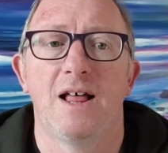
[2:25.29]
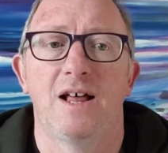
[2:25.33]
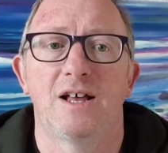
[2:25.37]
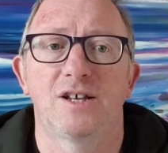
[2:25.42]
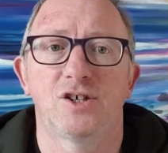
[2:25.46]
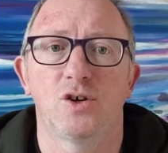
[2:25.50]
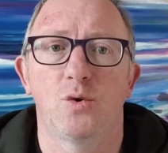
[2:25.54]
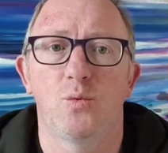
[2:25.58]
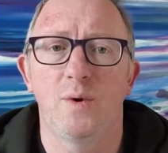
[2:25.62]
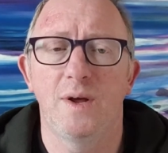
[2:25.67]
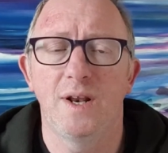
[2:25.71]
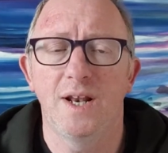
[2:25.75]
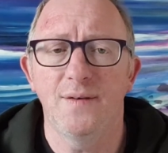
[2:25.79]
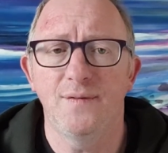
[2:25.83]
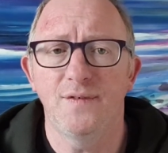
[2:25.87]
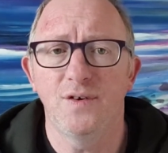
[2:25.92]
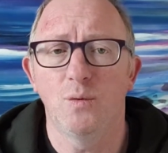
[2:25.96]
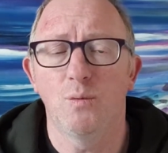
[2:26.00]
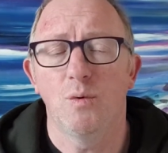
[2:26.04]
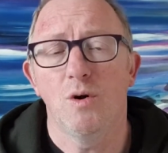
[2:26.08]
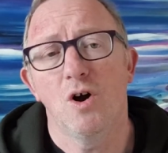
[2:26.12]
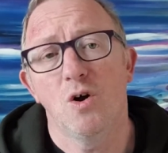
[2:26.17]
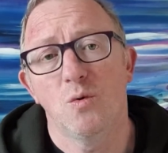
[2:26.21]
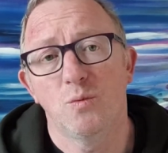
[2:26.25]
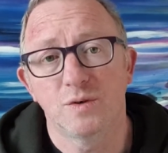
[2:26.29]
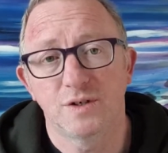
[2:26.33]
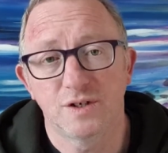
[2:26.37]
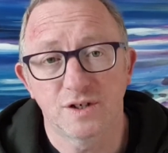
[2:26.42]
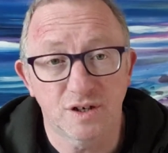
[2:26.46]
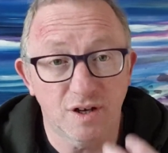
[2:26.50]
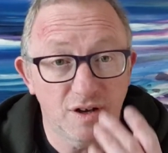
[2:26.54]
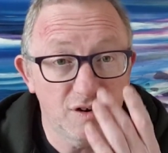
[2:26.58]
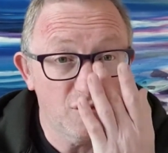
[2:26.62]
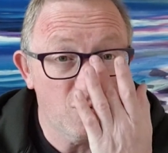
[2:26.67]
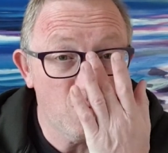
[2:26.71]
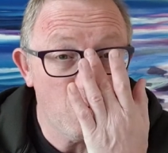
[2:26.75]
So we live in a world which is
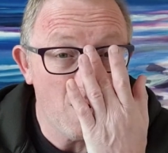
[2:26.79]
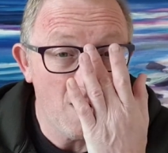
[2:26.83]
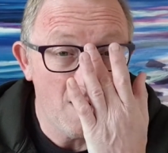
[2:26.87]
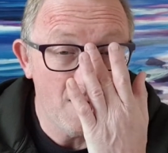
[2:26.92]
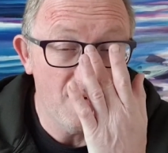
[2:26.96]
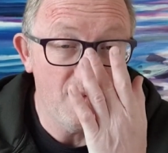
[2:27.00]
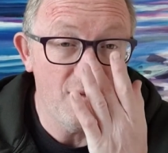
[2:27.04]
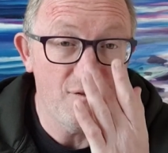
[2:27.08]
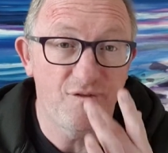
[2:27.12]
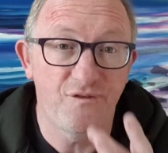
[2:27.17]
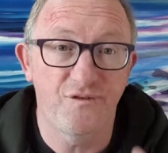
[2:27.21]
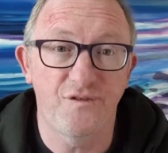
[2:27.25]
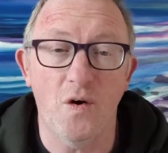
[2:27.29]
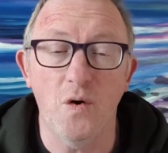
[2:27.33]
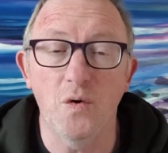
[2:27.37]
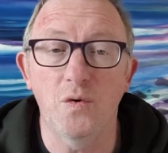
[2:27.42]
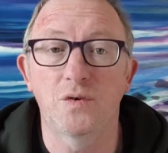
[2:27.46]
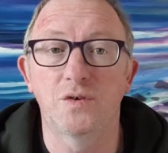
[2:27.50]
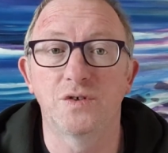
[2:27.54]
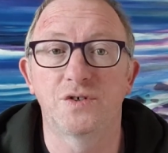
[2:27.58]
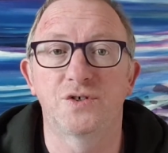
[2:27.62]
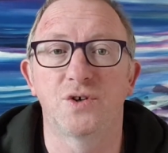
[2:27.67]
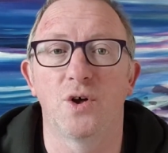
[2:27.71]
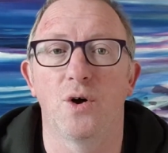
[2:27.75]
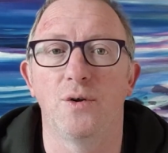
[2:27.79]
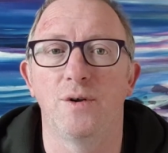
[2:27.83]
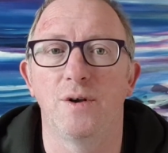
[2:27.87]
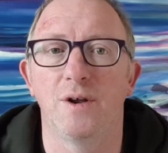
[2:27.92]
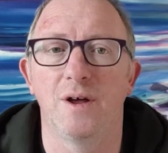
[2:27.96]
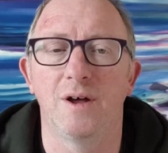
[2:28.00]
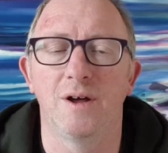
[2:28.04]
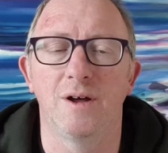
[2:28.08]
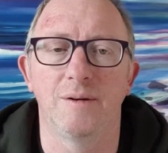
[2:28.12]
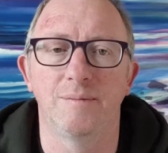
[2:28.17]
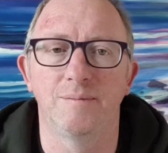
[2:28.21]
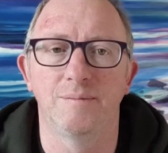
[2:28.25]
kind of quite focused on
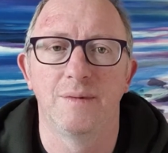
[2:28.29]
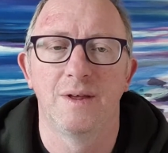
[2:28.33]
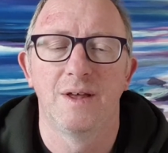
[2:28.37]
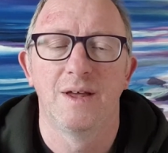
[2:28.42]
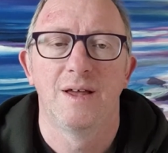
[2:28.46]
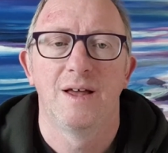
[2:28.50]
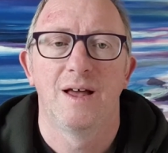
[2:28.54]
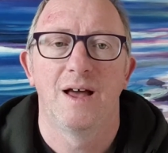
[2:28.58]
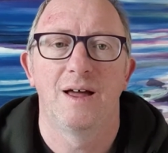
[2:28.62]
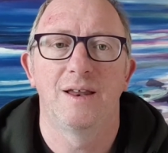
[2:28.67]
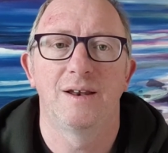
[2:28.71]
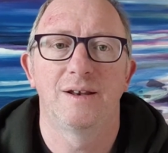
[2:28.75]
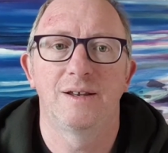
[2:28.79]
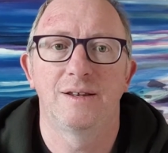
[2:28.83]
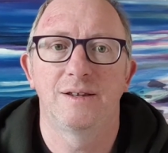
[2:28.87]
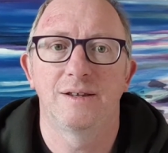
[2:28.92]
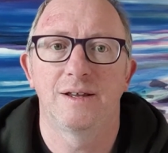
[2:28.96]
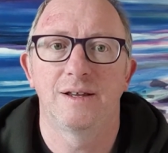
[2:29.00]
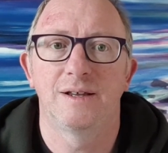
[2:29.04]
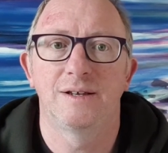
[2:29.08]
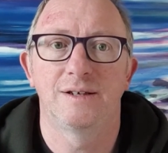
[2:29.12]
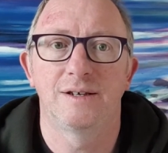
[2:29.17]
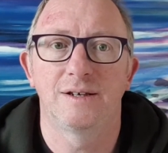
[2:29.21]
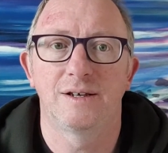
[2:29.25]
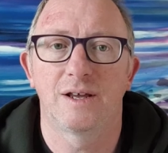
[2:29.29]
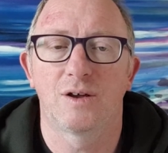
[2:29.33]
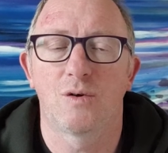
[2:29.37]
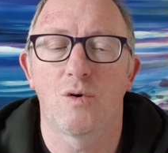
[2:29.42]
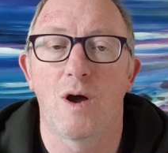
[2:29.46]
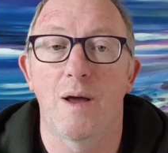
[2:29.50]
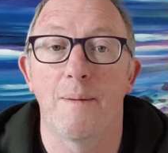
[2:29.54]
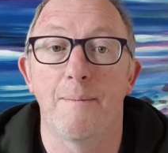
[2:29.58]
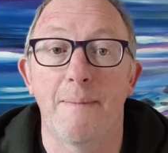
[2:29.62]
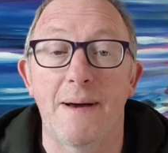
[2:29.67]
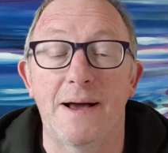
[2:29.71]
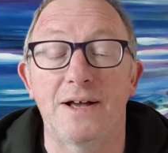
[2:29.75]
um, and, and
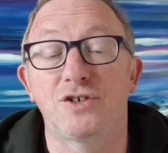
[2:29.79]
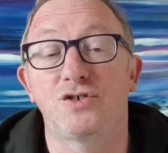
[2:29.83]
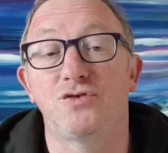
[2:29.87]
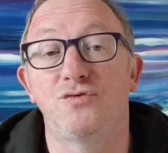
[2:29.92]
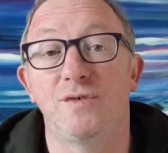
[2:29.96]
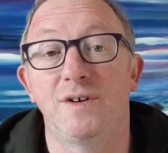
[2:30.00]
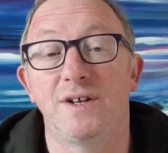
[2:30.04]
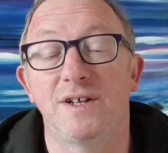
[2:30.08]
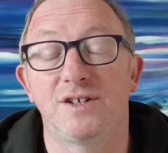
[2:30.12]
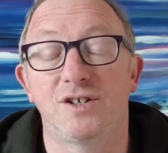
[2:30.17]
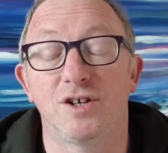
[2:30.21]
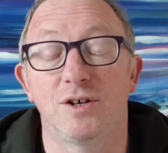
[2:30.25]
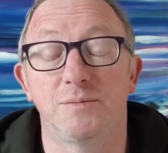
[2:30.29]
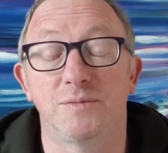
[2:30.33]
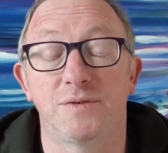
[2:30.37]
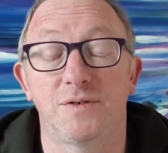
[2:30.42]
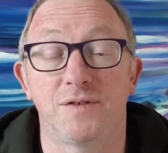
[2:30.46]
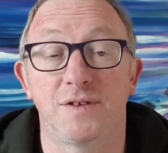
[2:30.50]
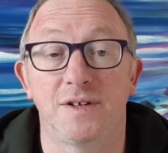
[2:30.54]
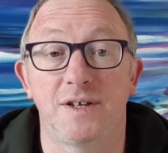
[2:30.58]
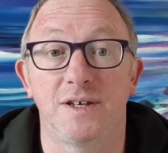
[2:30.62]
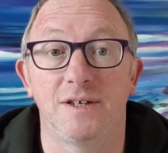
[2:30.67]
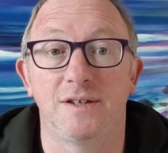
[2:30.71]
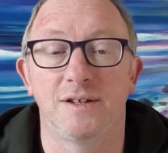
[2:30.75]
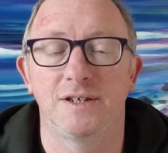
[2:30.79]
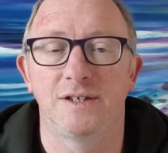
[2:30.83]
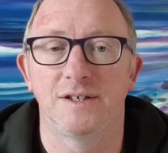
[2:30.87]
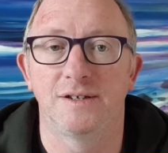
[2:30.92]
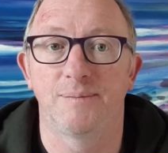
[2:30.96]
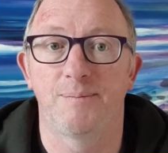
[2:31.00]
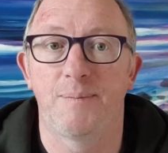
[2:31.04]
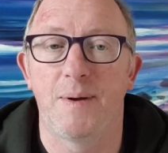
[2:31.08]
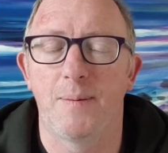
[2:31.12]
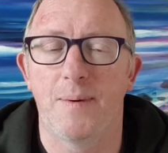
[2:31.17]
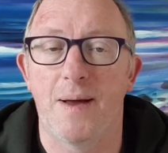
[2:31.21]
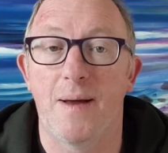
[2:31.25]
quite imaginary in terms of the, the
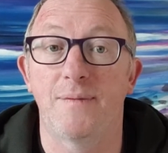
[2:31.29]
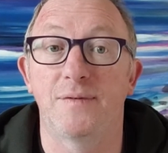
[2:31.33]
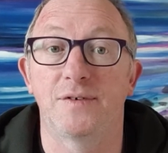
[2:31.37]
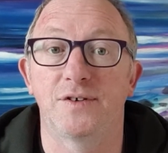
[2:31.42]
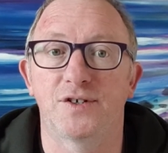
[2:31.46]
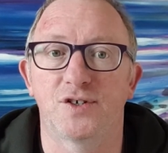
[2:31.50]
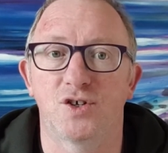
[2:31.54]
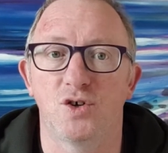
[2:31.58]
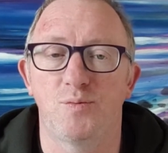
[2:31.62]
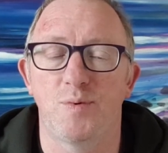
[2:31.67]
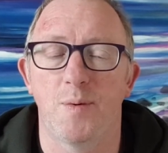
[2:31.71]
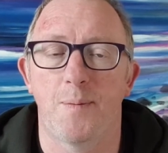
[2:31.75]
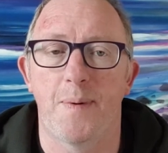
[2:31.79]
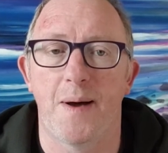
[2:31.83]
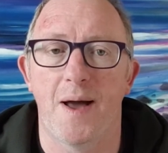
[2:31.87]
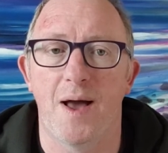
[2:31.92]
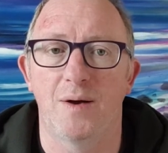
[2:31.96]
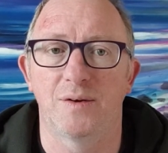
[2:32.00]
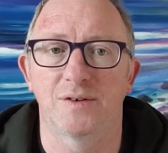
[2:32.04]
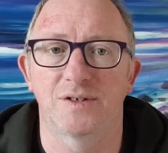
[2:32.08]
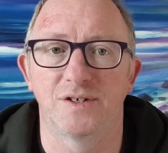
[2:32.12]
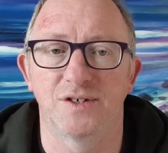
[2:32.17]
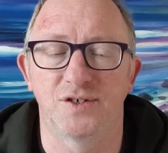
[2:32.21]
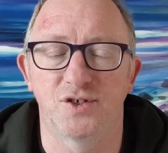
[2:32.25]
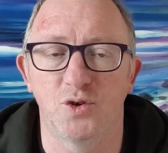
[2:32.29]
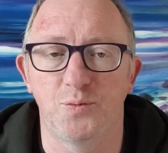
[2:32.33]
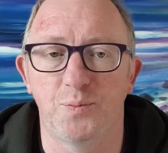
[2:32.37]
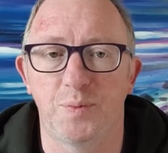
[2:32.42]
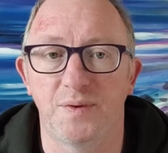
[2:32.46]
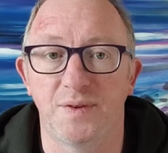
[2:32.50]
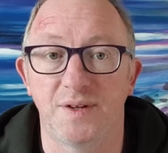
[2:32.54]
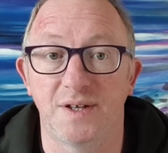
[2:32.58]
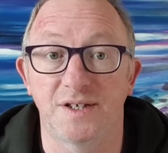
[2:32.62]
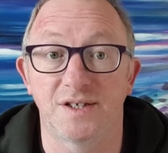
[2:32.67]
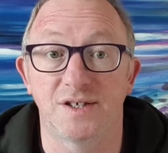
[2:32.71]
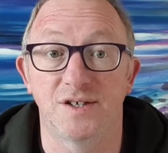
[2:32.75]
people having superpowers and super
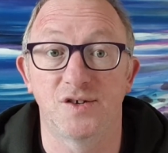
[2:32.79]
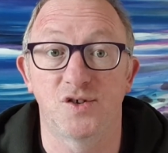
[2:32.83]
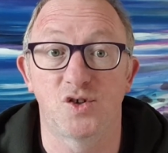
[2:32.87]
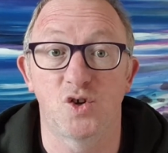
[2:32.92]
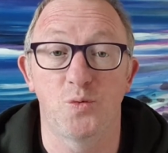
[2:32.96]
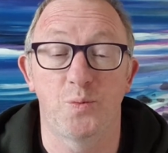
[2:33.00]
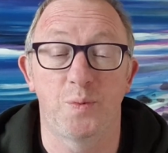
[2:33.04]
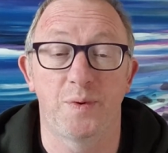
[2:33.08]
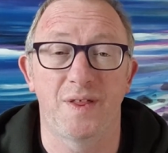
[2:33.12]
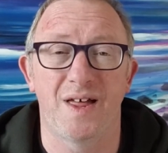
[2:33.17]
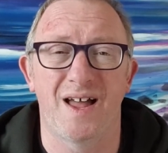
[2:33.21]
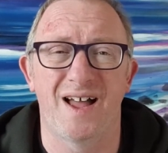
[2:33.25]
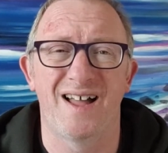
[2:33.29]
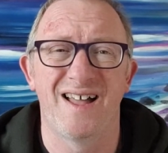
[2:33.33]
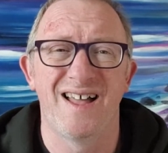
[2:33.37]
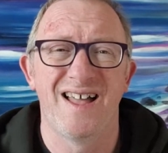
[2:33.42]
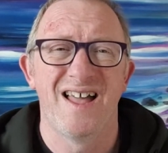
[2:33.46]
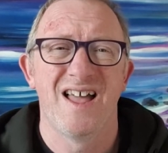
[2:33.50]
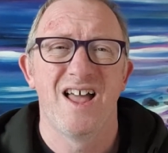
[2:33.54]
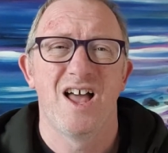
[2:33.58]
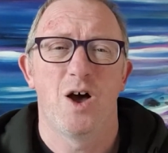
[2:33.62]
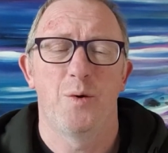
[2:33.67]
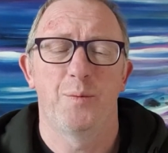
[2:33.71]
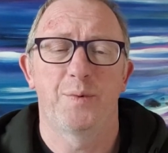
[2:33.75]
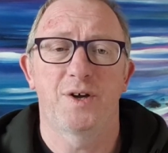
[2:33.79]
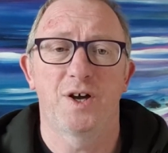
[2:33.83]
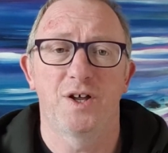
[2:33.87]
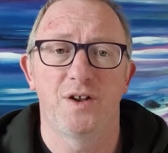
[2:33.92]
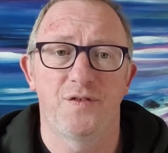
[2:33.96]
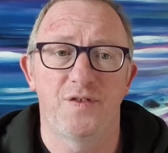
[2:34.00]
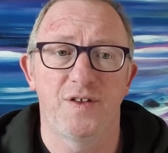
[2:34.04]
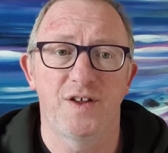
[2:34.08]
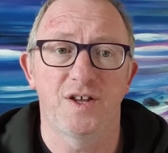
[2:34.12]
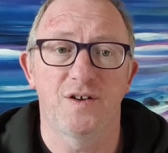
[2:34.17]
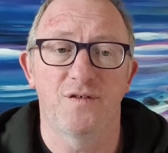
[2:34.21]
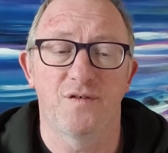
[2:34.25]
this and super that. And we kind of
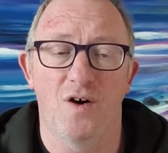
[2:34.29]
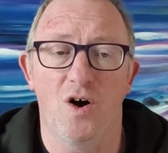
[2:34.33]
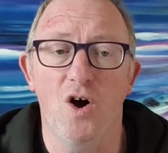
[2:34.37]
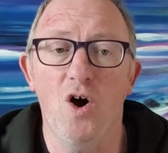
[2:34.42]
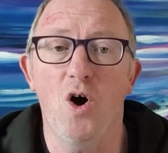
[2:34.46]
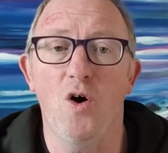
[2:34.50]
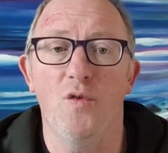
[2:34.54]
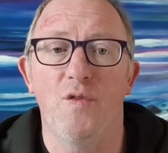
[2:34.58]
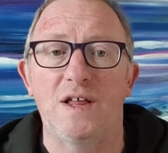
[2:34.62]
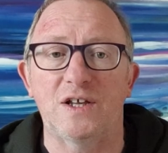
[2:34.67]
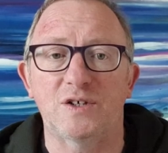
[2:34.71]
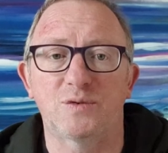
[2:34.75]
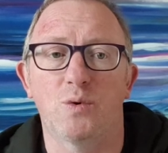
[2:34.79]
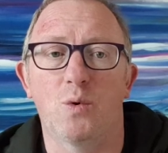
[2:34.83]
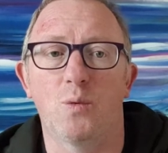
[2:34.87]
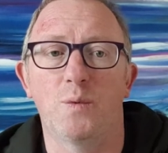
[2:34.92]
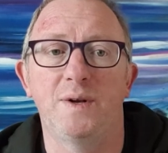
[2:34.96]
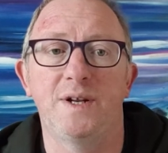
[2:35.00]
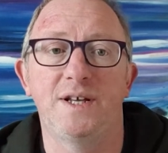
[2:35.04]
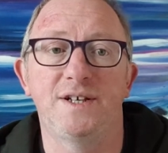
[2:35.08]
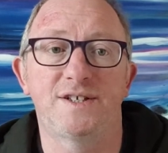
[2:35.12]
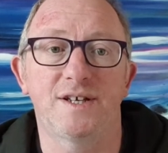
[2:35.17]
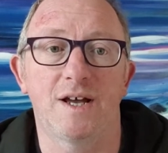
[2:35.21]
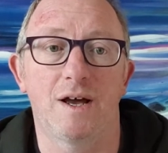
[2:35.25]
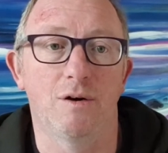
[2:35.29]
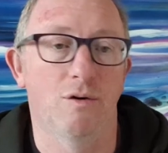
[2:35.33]
think of, oh, that's what we need to,